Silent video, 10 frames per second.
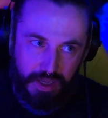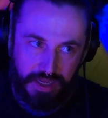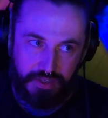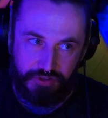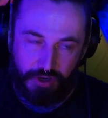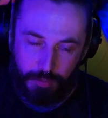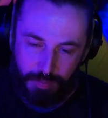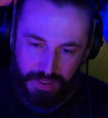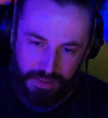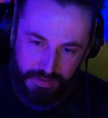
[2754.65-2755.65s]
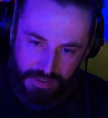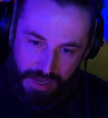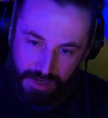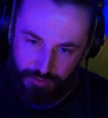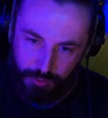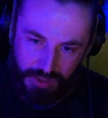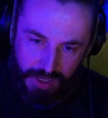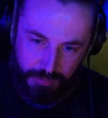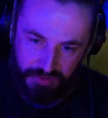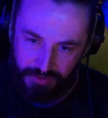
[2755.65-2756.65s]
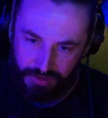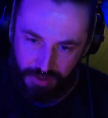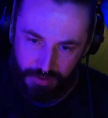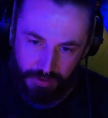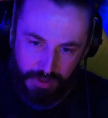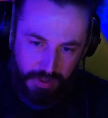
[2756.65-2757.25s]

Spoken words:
a job in the actual game studio.